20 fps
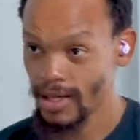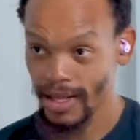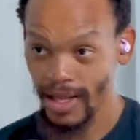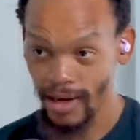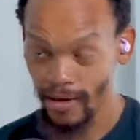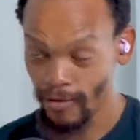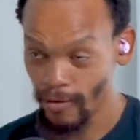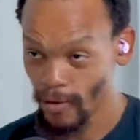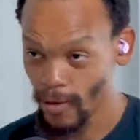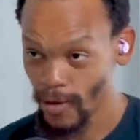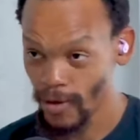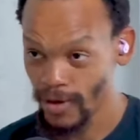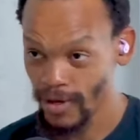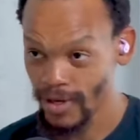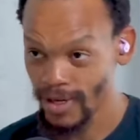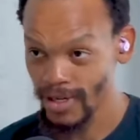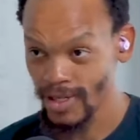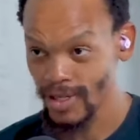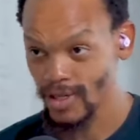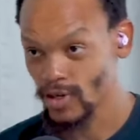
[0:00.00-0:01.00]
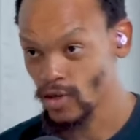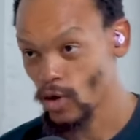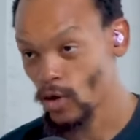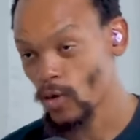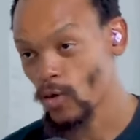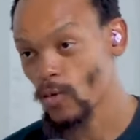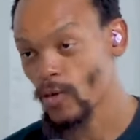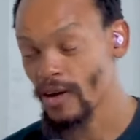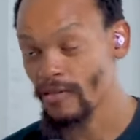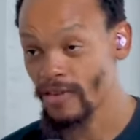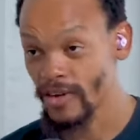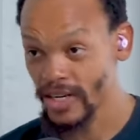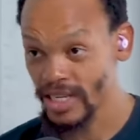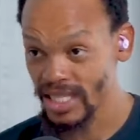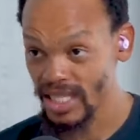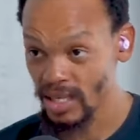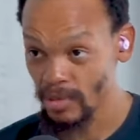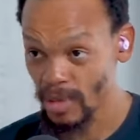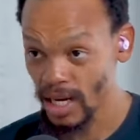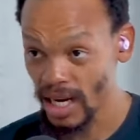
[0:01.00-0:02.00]
Therefore, you know, we're very
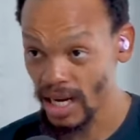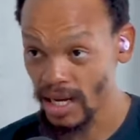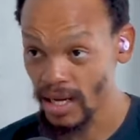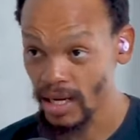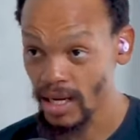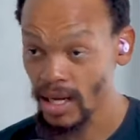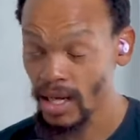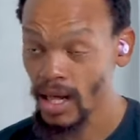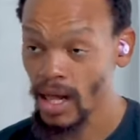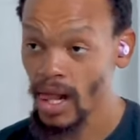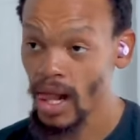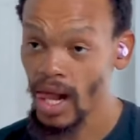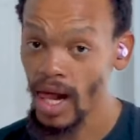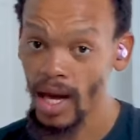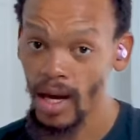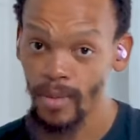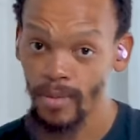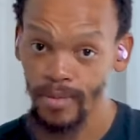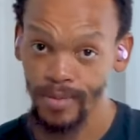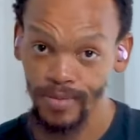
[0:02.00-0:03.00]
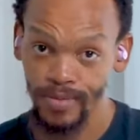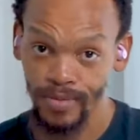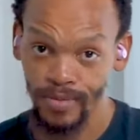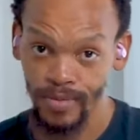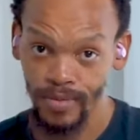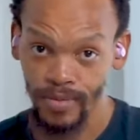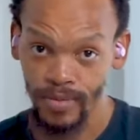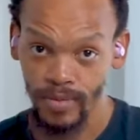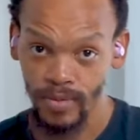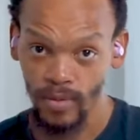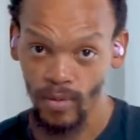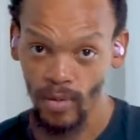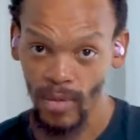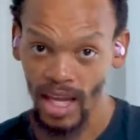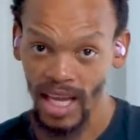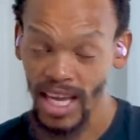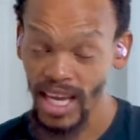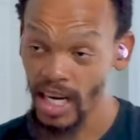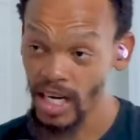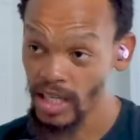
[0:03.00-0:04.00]
similar. Um,
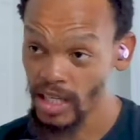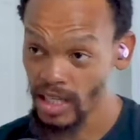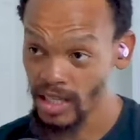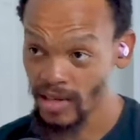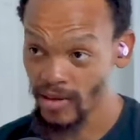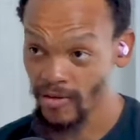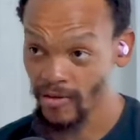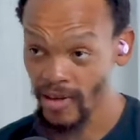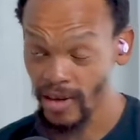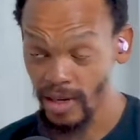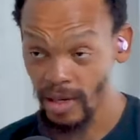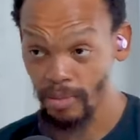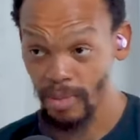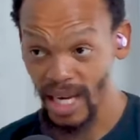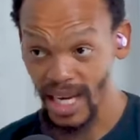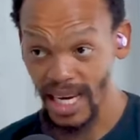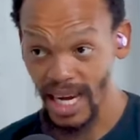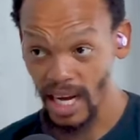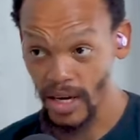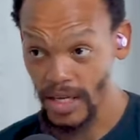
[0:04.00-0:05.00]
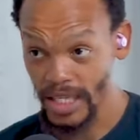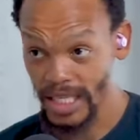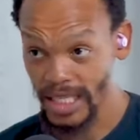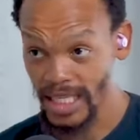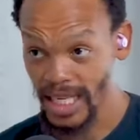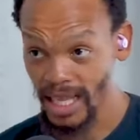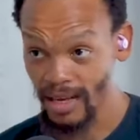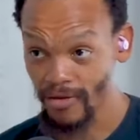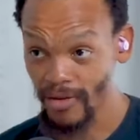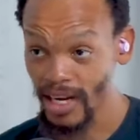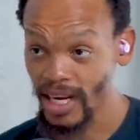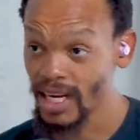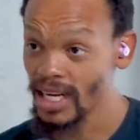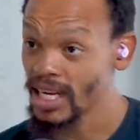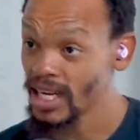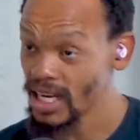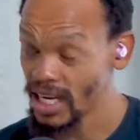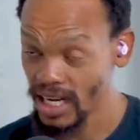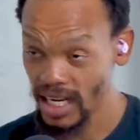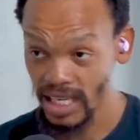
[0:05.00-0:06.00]
English is a very big language in South Africa.
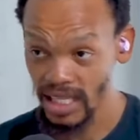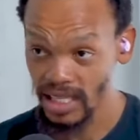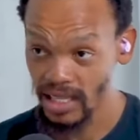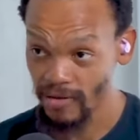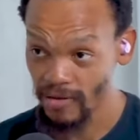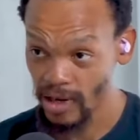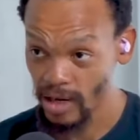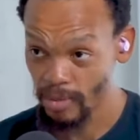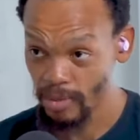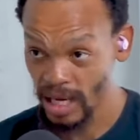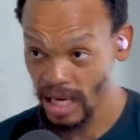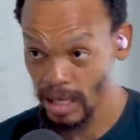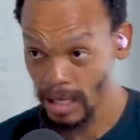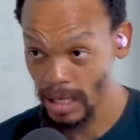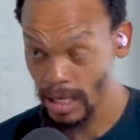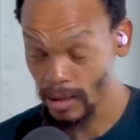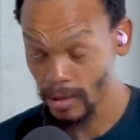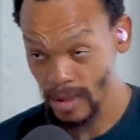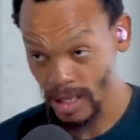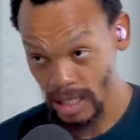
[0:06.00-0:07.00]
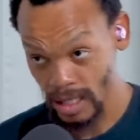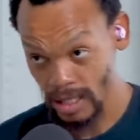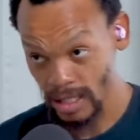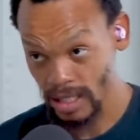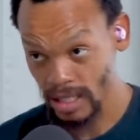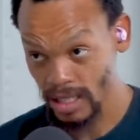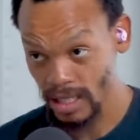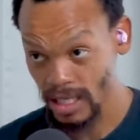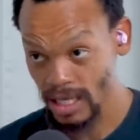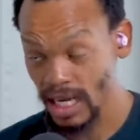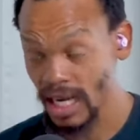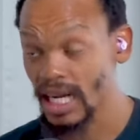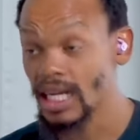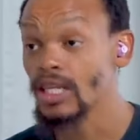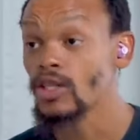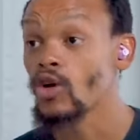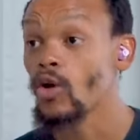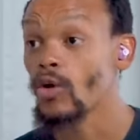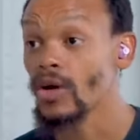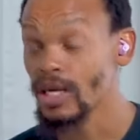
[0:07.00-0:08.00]
English is English a very is big, big language in America as
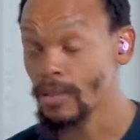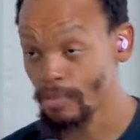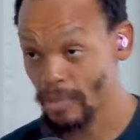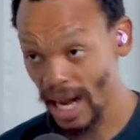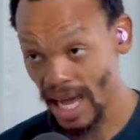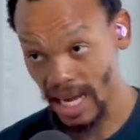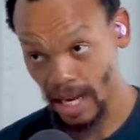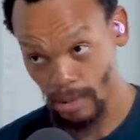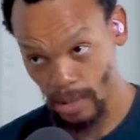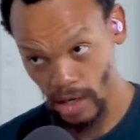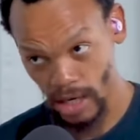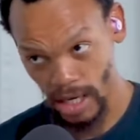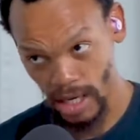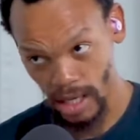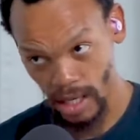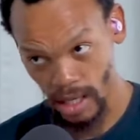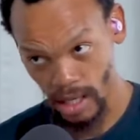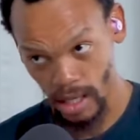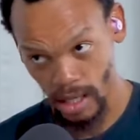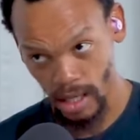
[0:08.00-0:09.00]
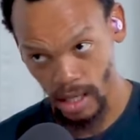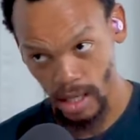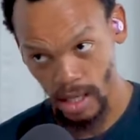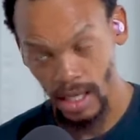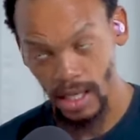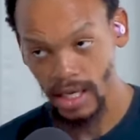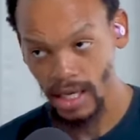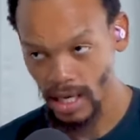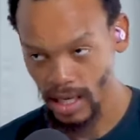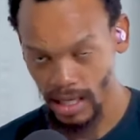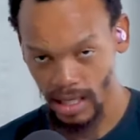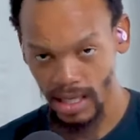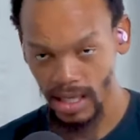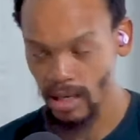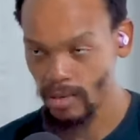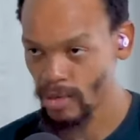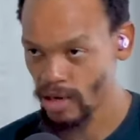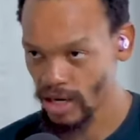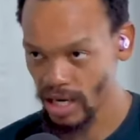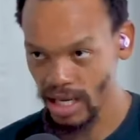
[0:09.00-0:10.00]
well. No, in Black America. Okay. Yeah,
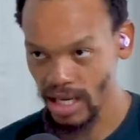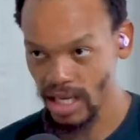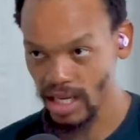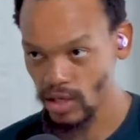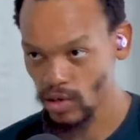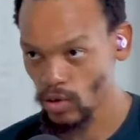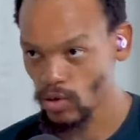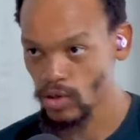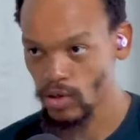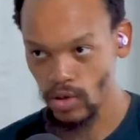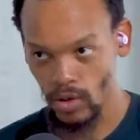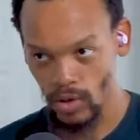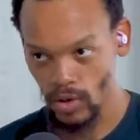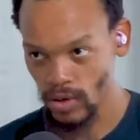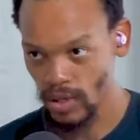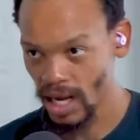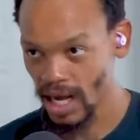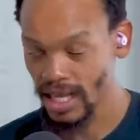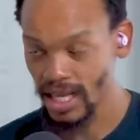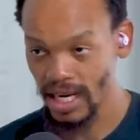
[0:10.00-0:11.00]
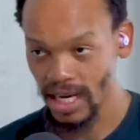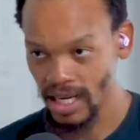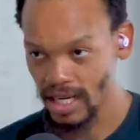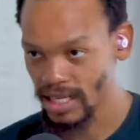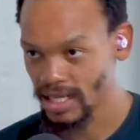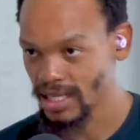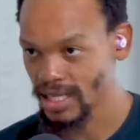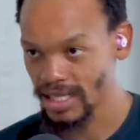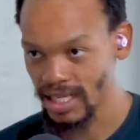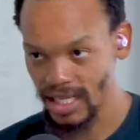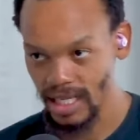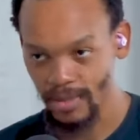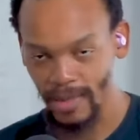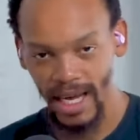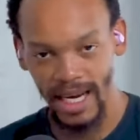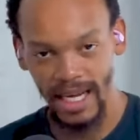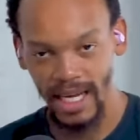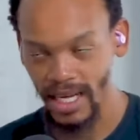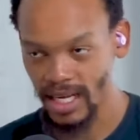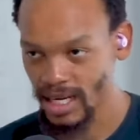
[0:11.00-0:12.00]
in America, there's also other languages. There's
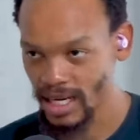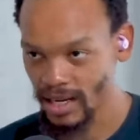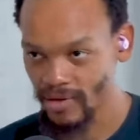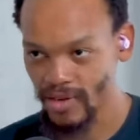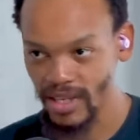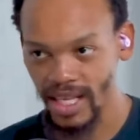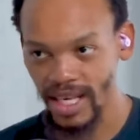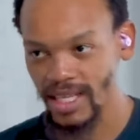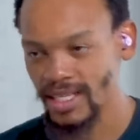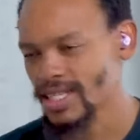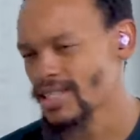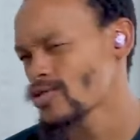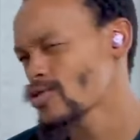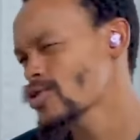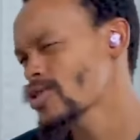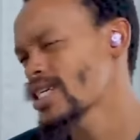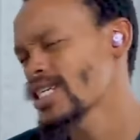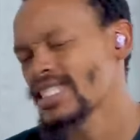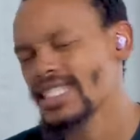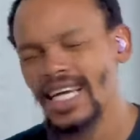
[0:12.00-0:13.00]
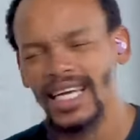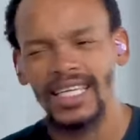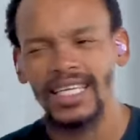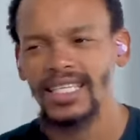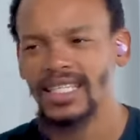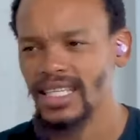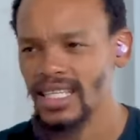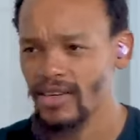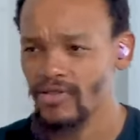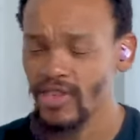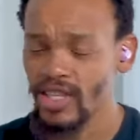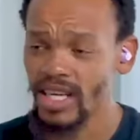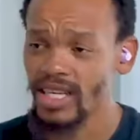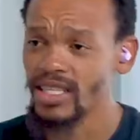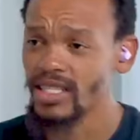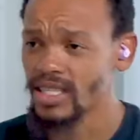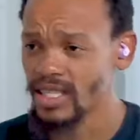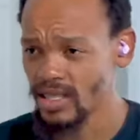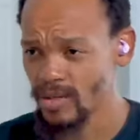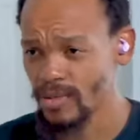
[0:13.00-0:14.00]
Hispanic and everything else. There's also Italians and everything
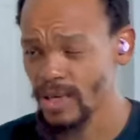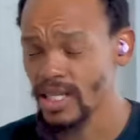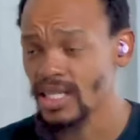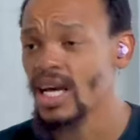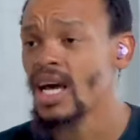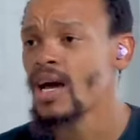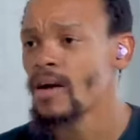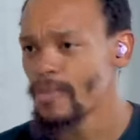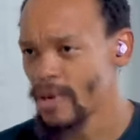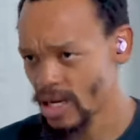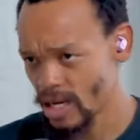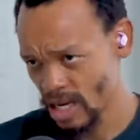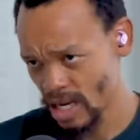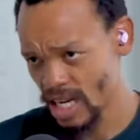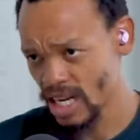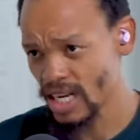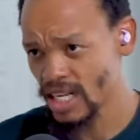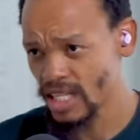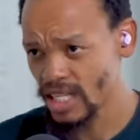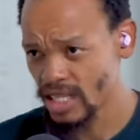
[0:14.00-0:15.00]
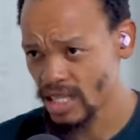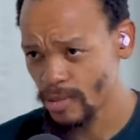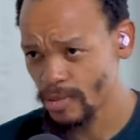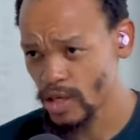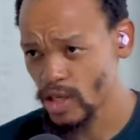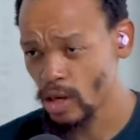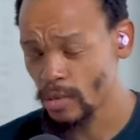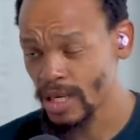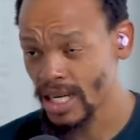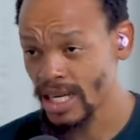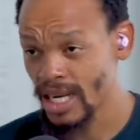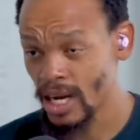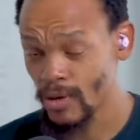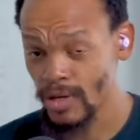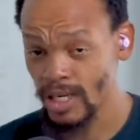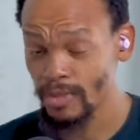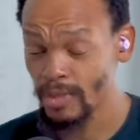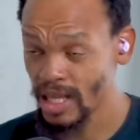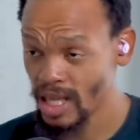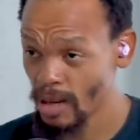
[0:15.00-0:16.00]
else. It's ah. mixed, but English is the predominant
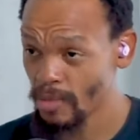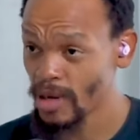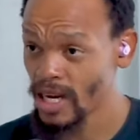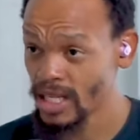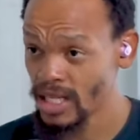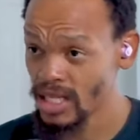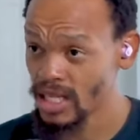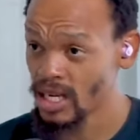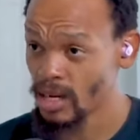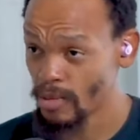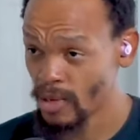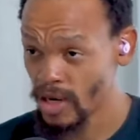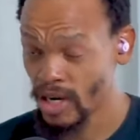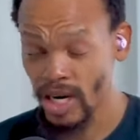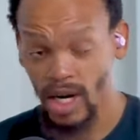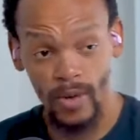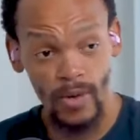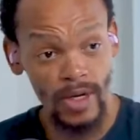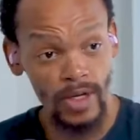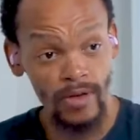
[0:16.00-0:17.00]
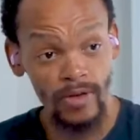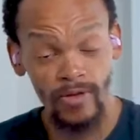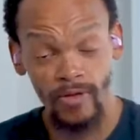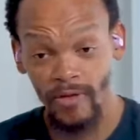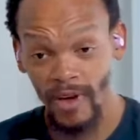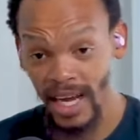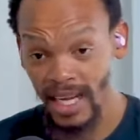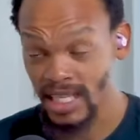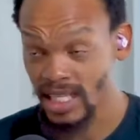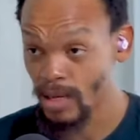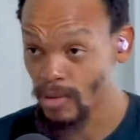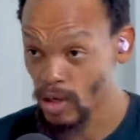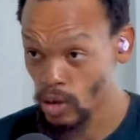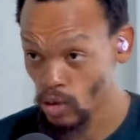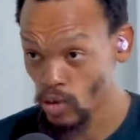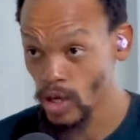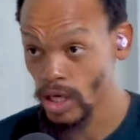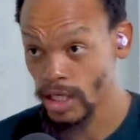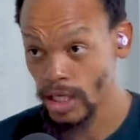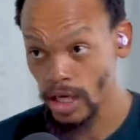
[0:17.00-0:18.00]
language. But there are places in America where you'd find someone
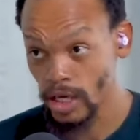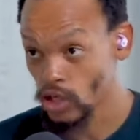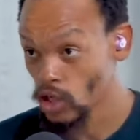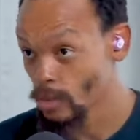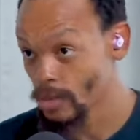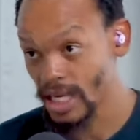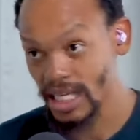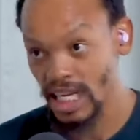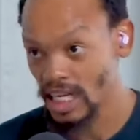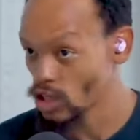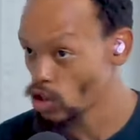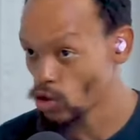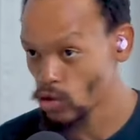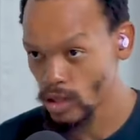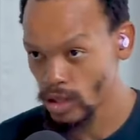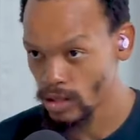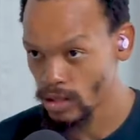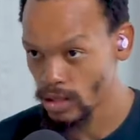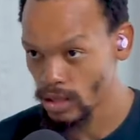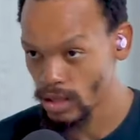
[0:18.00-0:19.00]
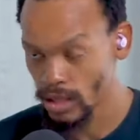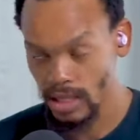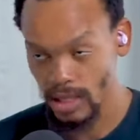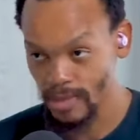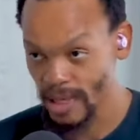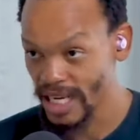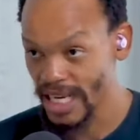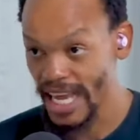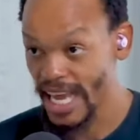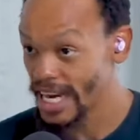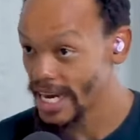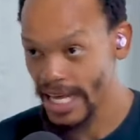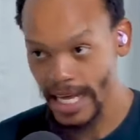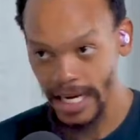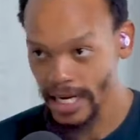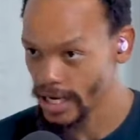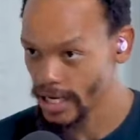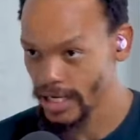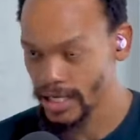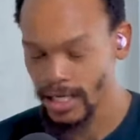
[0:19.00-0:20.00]
who works at a shop that does not speak, speak any
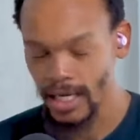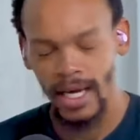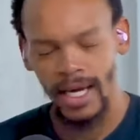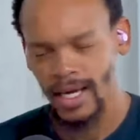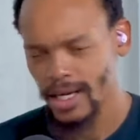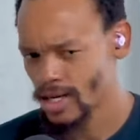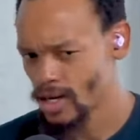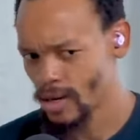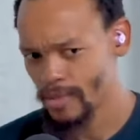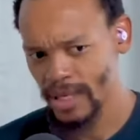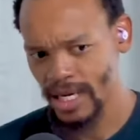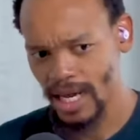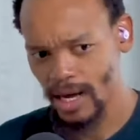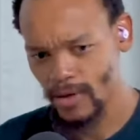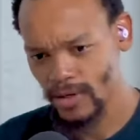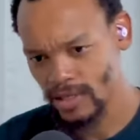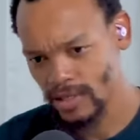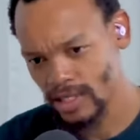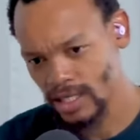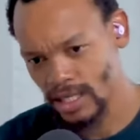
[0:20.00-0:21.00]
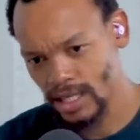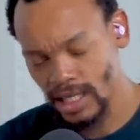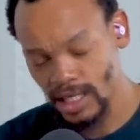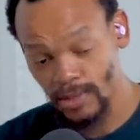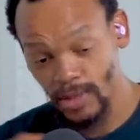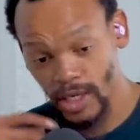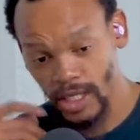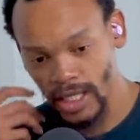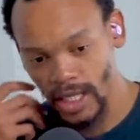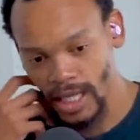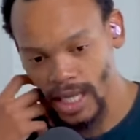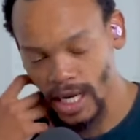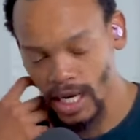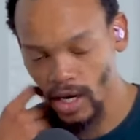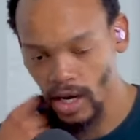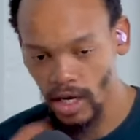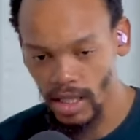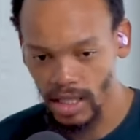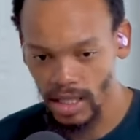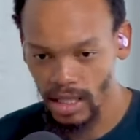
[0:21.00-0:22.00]
English. English. You know, I mean, I was experiencing that
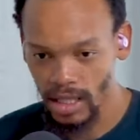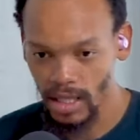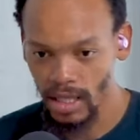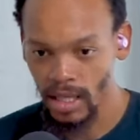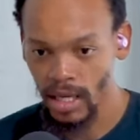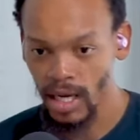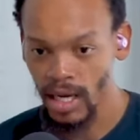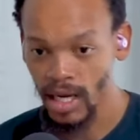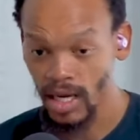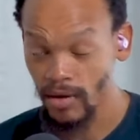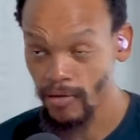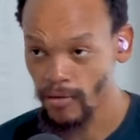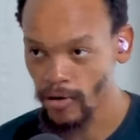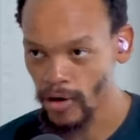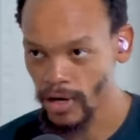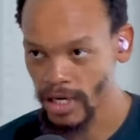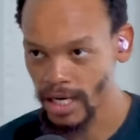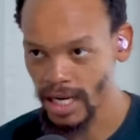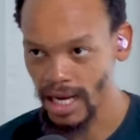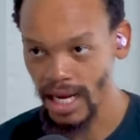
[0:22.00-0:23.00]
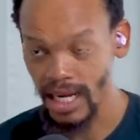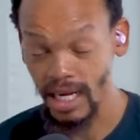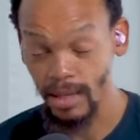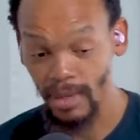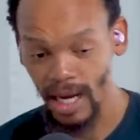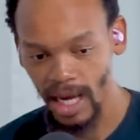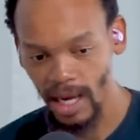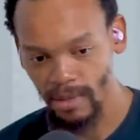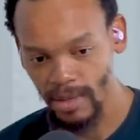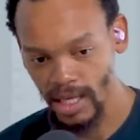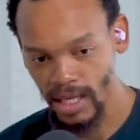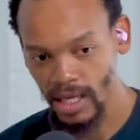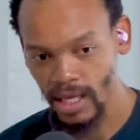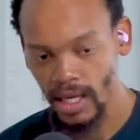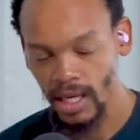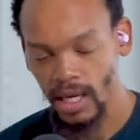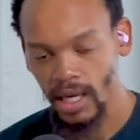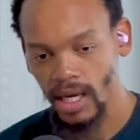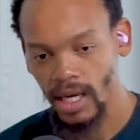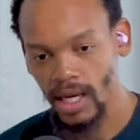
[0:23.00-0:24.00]
a lot in in Florida, like in Miami
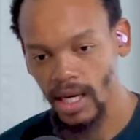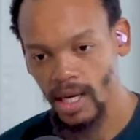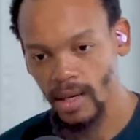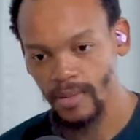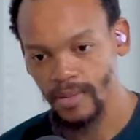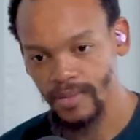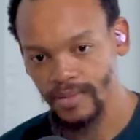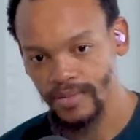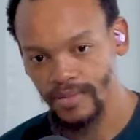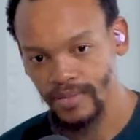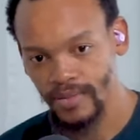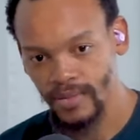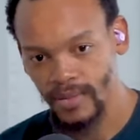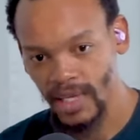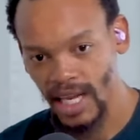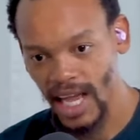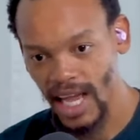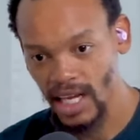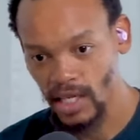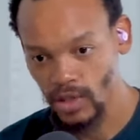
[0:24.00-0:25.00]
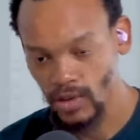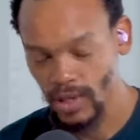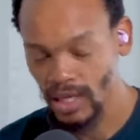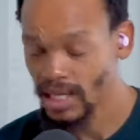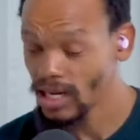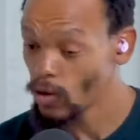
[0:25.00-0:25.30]
um, as well.